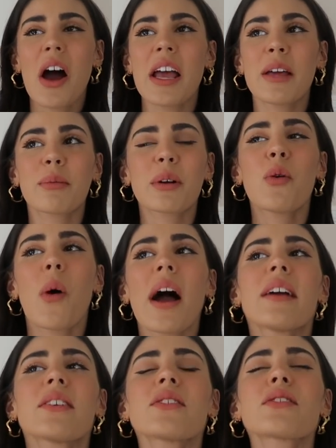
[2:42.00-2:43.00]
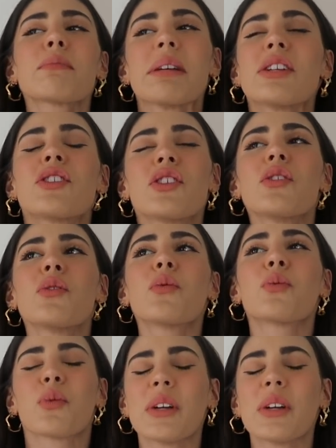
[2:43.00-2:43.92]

it requires me to